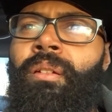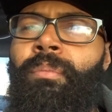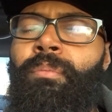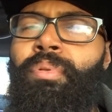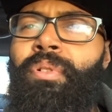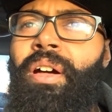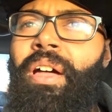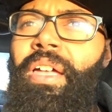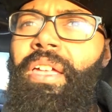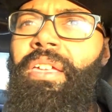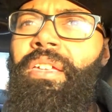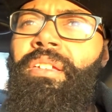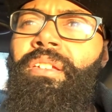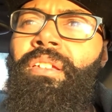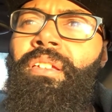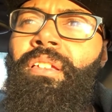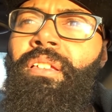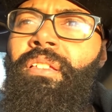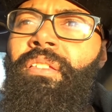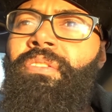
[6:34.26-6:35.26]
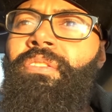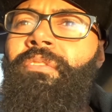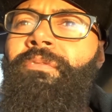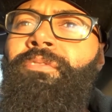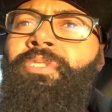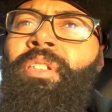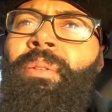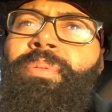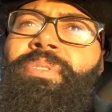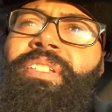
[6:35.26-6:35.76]
But the
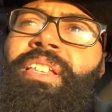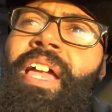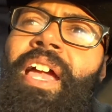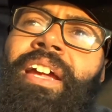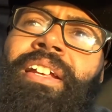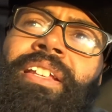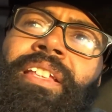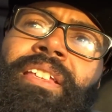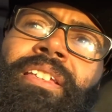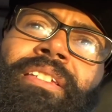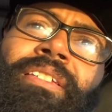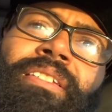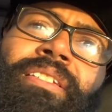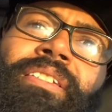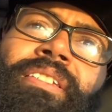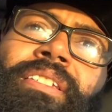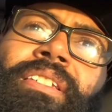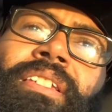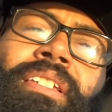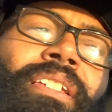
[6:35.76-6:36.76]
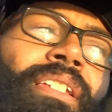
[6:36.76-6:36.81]
flip side is